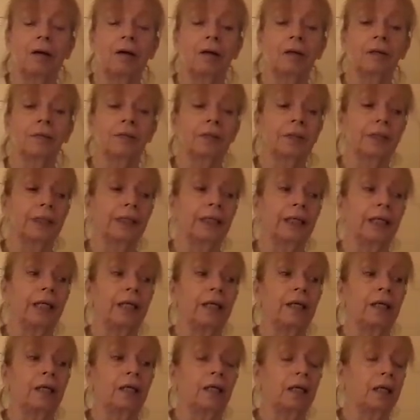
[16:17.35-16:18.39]
on
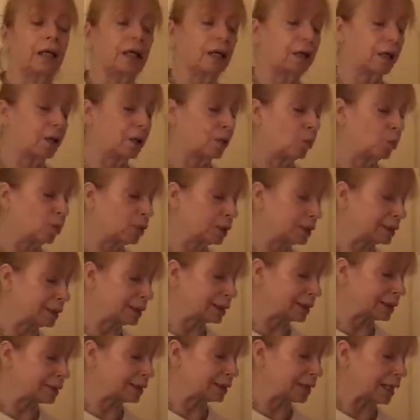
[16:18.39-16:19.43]
the, what
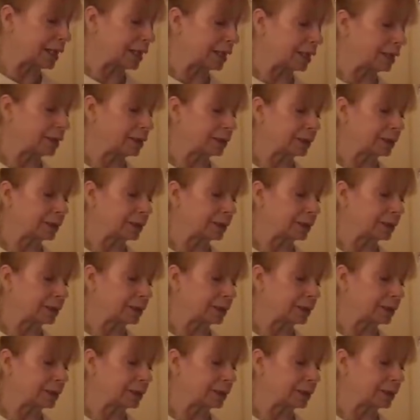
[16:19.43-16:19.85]
did I say,